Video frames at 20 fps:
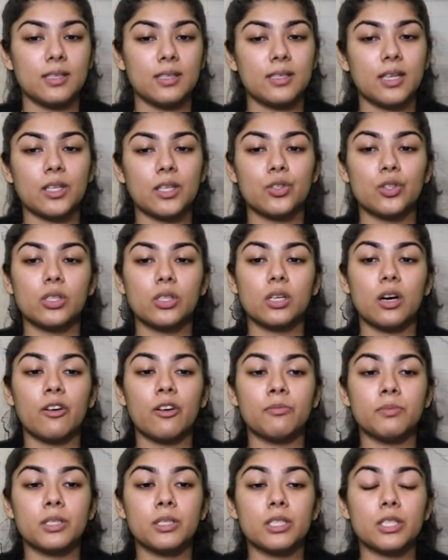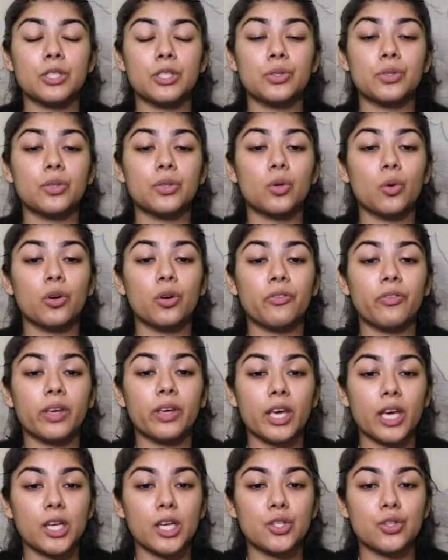the central government issued a
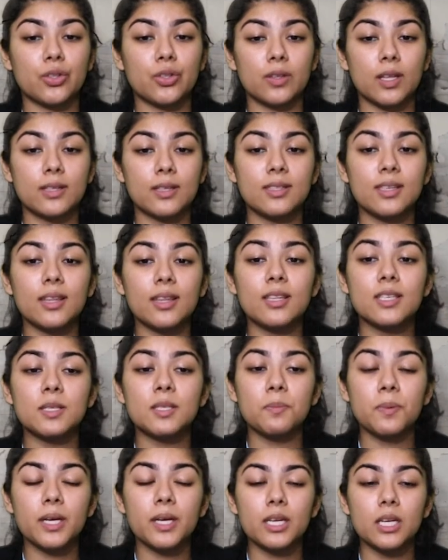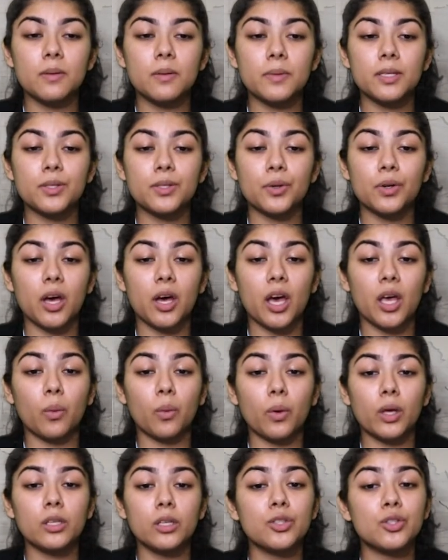notification that said the speed limits on
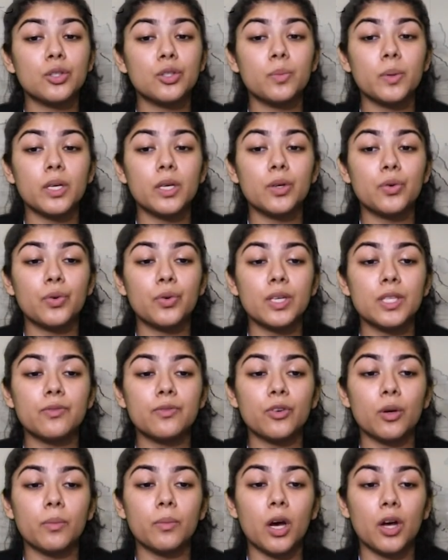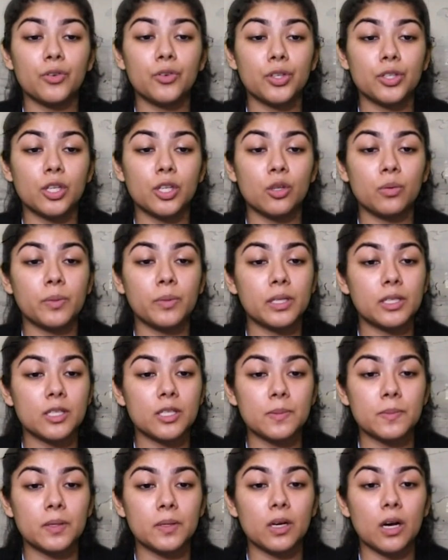highways should be increased from 100
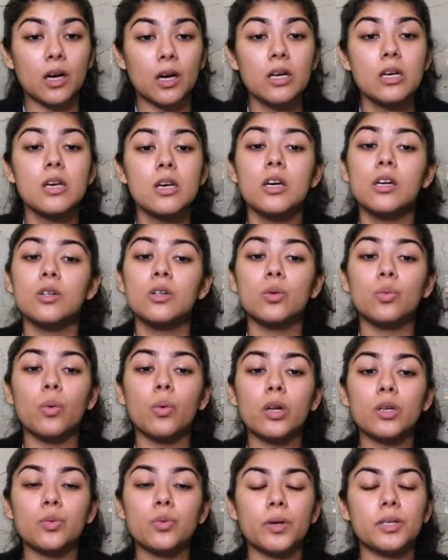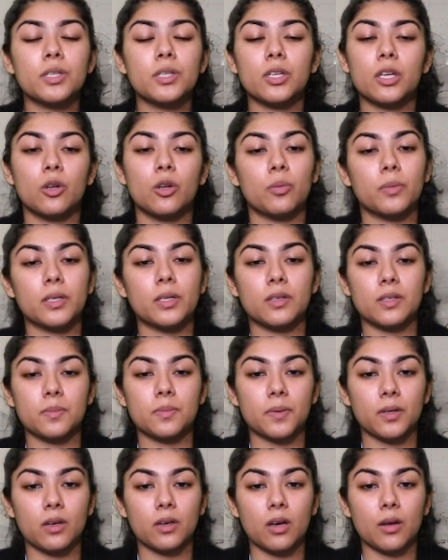km per hour to 120
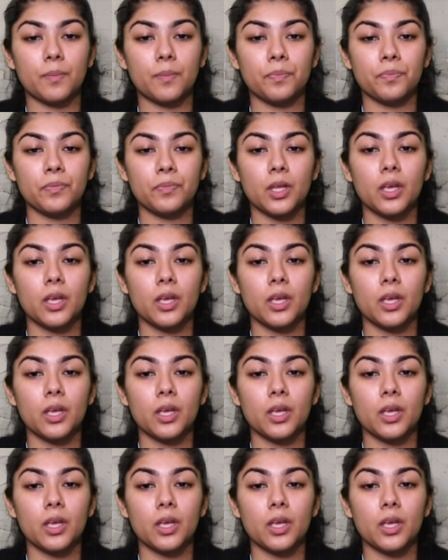km per hour.